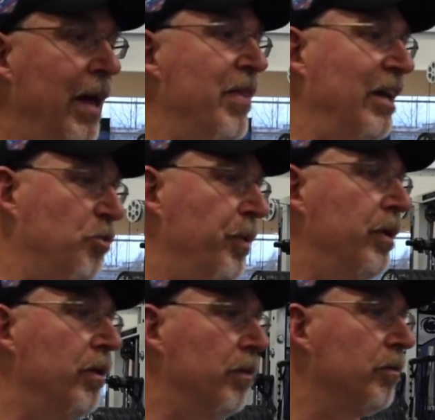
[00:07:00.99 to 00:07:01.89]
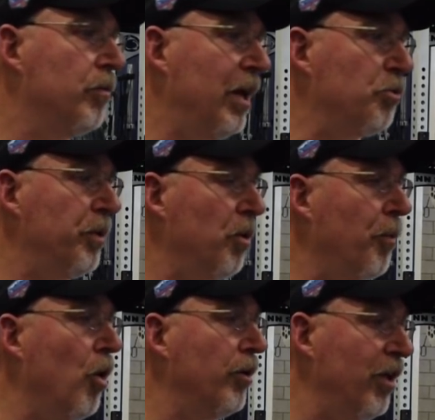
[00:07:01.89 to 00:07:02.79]
that's been the
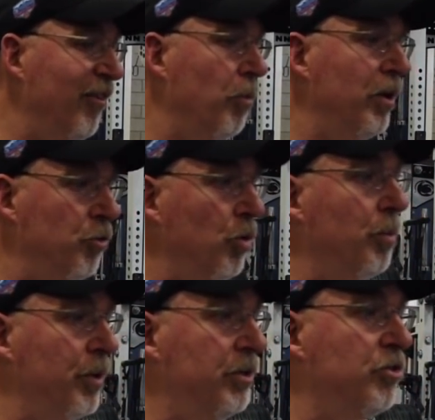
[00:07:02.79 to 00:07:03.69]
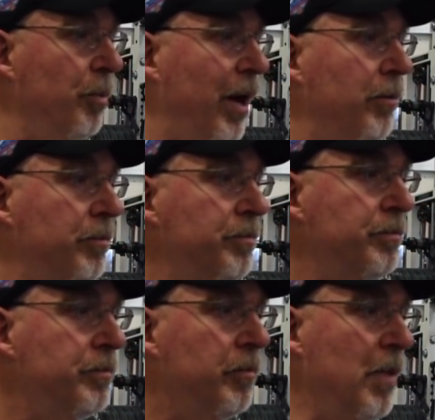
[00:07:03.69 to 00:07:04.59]
part that everybody's really pleased
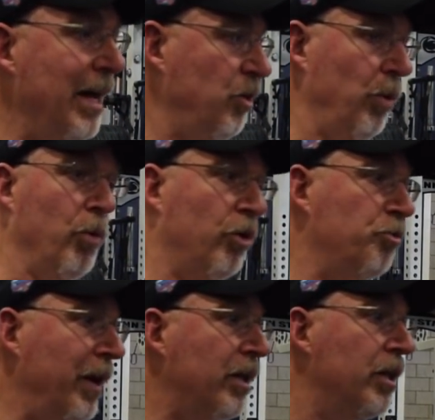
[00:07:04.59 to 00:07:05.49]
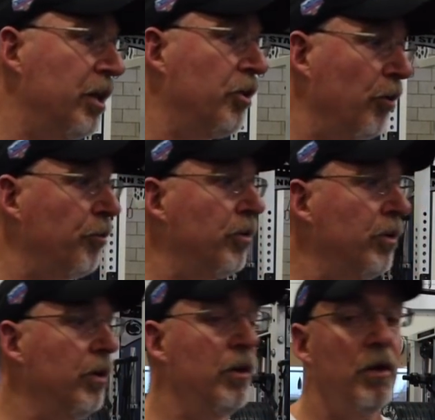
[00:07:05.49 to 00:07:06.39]
about. Not that we were expecting anything different,
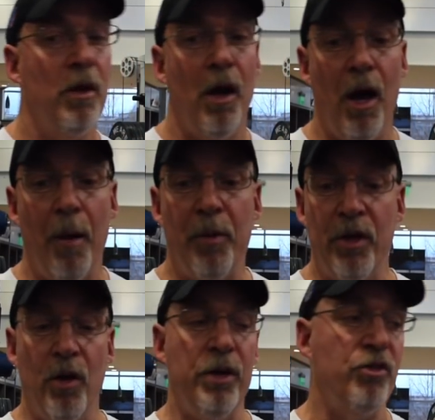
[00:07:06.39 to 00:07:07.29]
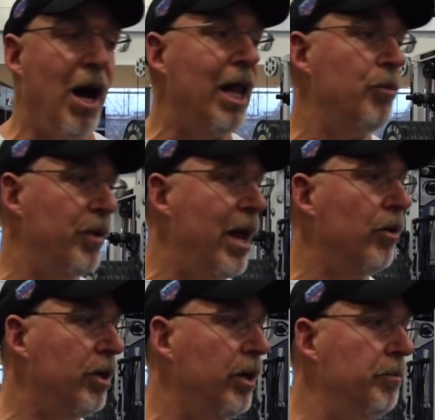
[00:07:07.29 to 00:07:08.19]
but he's a highly
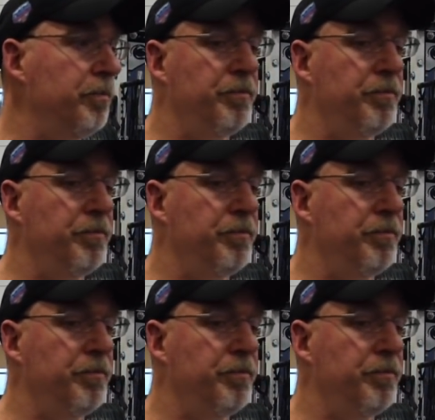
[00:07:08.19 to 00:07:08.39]
renowned kid.